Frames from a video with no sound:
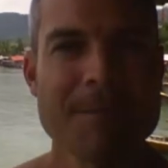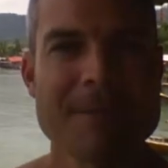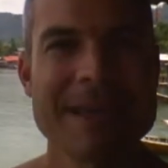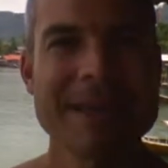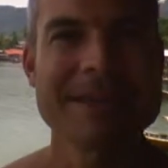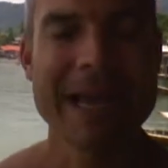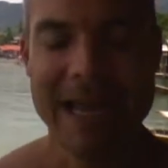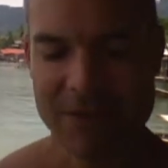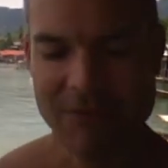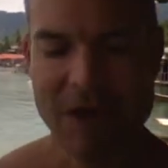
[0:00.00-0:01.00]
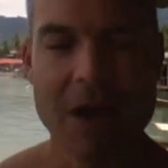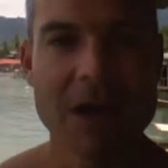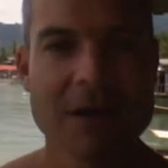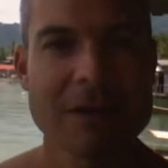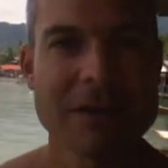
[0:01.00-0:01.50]
because I have
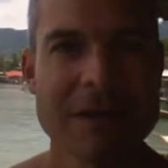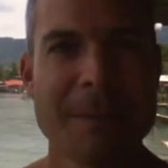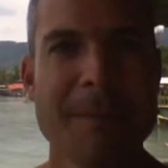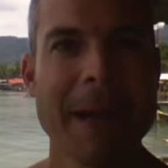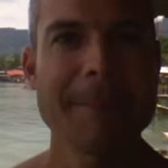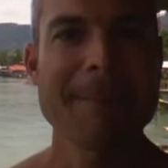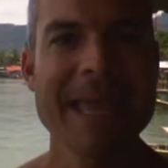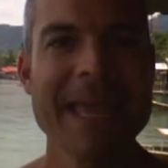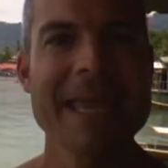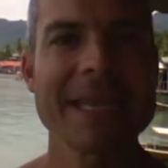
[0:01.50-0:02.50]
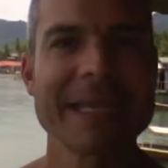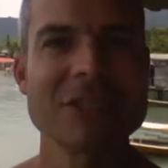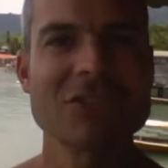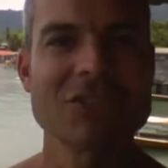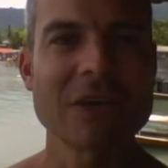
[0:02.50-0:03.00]
hugged my pain
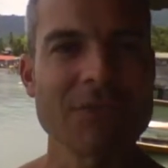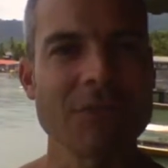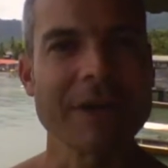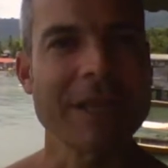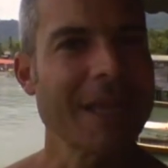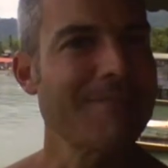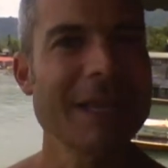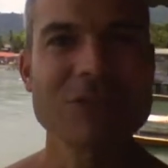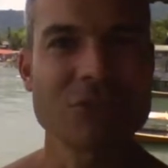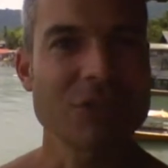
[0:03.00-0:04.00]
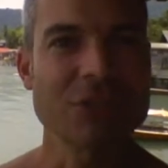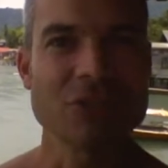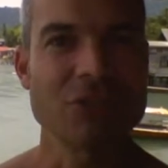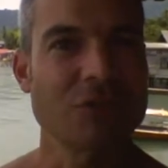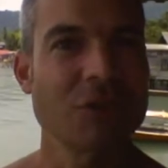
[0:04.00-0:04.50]
and suffering and mental
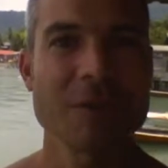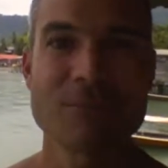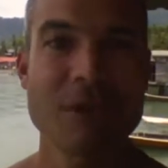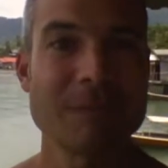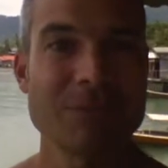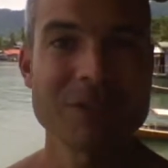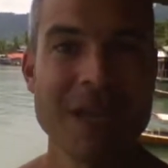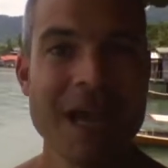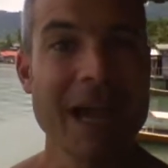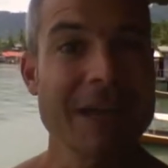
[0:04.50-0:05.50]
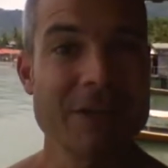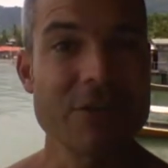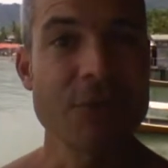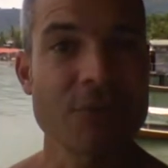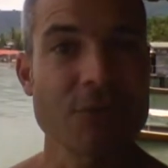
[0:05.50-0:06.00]
issues and all the problems I had to
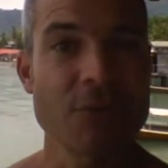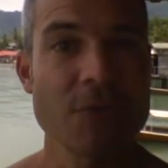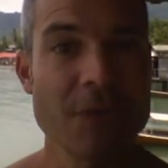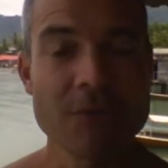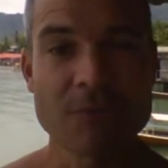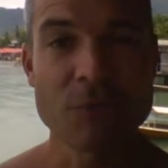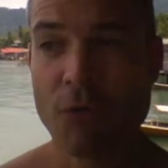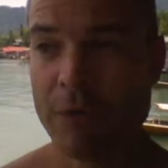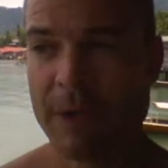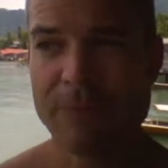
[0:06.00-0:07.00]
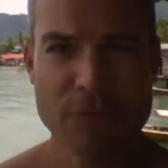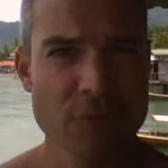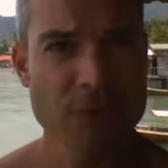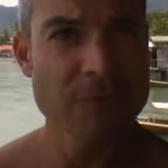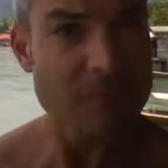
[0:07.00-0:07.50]
go through from growing up
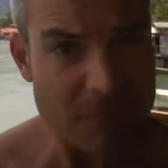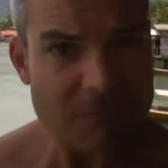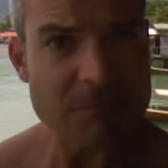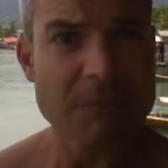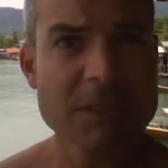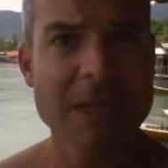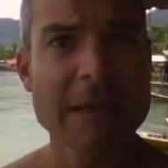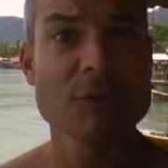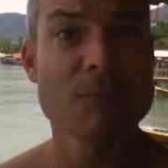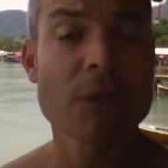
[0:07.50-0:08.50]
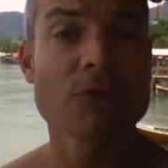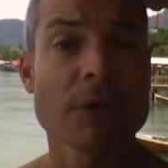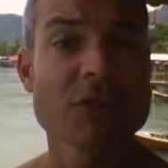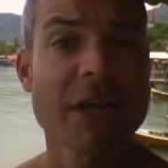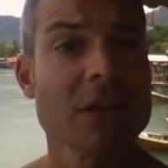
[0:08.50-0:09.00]
through, at times, a pretty
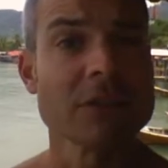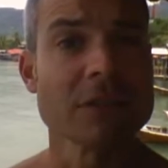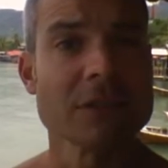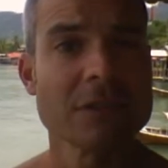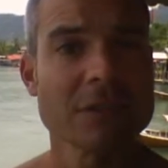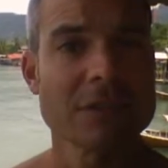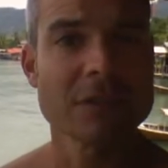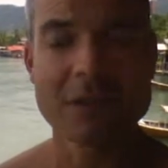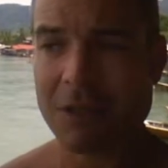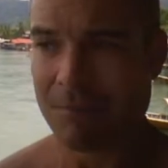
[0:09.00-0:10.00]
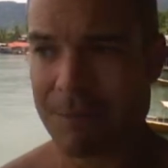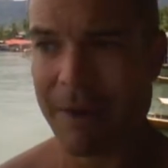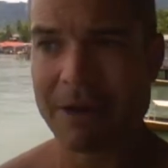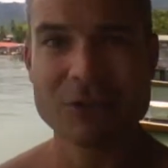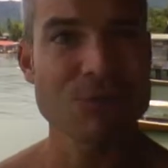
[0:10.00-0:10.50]
rough childhood. You know, my
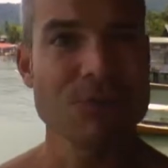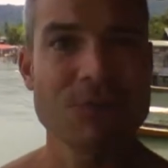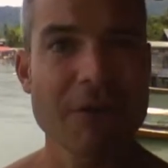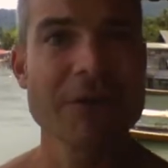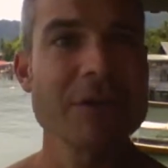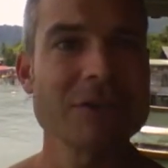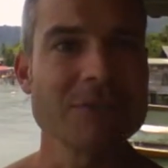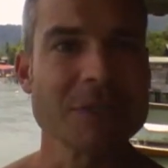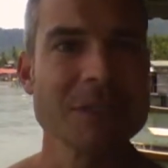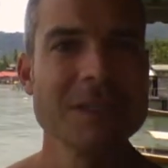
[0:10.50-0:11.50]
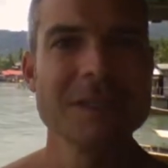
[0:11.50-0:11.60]
parents were very good to me,